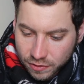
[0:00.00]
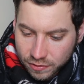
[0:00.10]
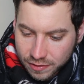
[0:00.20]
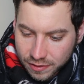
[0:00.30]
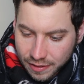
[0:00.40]
are
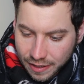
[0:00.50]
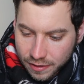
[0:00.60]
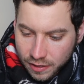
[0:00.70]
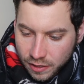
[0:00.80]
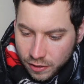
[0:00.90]

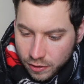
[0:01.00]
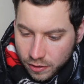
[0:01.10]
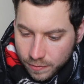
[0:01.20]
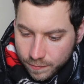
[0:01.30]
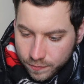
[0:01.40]
said
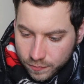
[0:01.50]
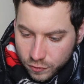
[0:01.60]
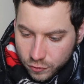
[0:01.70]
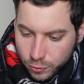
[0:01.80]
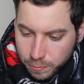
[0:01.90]

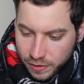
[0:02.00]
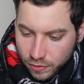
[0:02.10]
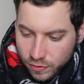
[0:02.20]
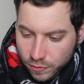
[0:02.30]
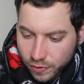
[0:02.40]
to be
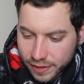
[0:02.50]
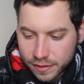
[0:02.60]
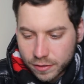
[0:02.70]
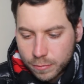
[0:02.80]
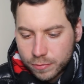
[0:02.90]
unified,
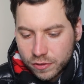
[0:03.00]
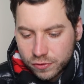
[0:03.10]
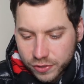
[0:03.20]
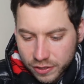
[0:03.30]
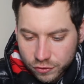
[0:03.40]
a number of
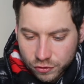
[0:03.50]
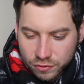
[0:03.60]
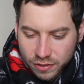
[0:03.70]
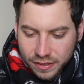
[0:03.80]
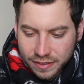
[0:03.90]

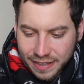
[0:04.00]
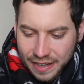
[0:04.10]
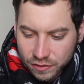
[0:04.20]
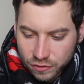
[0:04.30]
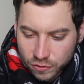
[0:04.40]
features of the
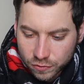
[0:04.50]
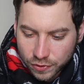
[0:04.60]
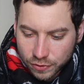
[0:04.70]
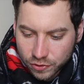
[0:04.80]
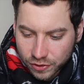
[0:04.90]
tax code
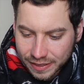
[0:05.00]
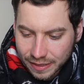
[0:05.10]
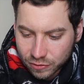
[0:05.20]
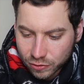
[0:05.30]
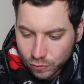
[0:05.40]
favor
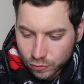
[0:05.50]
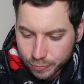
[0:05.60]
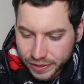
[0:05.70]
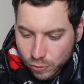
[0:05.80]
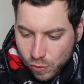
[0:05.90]
gifts over
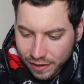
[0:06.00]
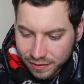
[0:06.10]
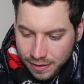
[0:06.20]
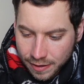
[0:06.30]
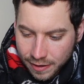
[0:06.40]

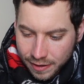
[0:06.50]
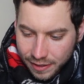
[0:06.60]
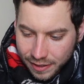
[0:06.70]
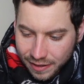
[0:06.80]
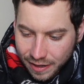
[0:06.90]
bequests,
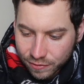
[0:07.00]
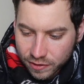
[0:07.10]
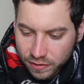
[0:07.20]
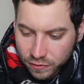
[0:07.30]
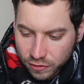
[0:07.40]
and
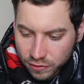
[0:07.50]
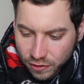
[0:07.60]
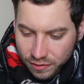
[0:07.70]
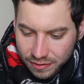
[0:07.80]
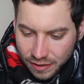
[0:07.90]
evidence
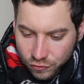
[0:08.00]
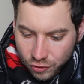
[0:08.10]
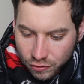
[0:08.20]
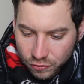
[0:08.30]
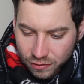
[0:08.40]
suggests that
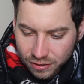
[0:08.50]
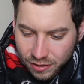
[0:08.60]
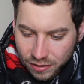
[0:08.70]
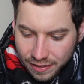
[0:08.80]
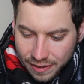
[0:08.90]
changes in
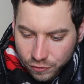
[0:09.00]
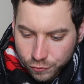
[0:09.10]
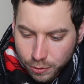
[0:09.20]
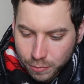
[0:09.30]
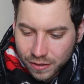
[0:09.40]
the tax
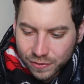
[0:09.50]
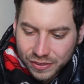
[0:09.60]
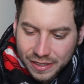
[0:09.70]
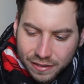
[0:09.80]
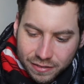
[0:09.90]
treatment
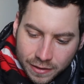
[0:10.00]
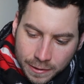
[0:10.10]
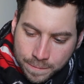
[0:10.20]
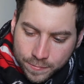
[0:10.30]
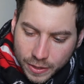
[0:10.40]
of gifts
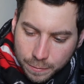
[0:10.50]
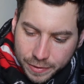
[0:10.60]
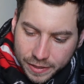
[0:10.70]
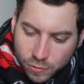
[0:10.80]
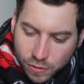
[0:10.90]
and
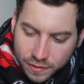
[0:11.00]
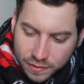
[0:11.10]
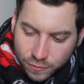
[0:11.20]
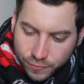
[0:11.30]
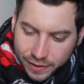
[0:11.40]

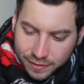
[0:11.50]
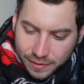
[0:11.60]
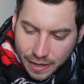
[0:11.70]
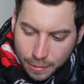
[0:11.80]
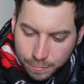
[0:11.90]
bequests affect the
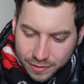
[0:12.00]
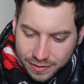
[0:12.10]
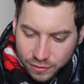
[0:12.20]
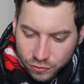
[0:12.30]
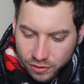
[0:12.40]

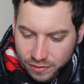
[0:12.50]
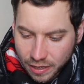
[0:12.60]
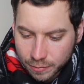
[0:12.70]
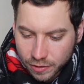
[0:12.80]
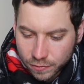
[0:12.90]
composition and
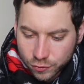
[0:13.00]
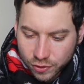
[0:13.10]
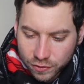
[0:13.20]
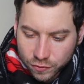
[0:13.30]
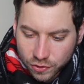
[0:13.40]
timing of
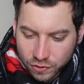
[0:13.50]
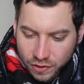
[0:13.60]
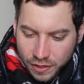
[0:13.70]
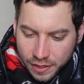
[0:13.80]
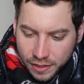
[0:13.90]
transfers.